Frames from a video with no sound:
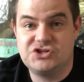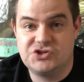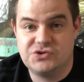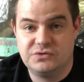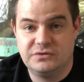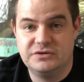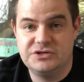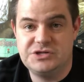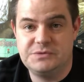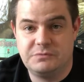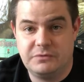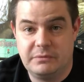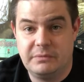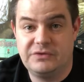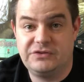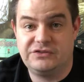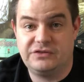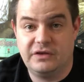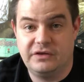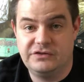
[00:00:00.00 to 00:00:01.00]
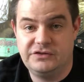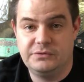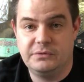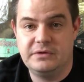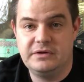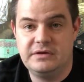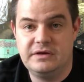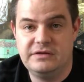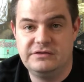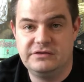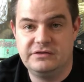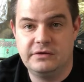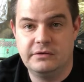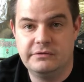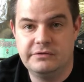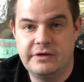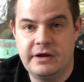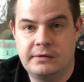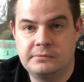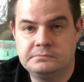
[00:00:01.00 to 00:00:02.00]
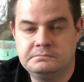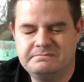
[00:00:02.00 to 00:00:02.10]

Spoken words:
trilogy pretty much tells you what you need to know there.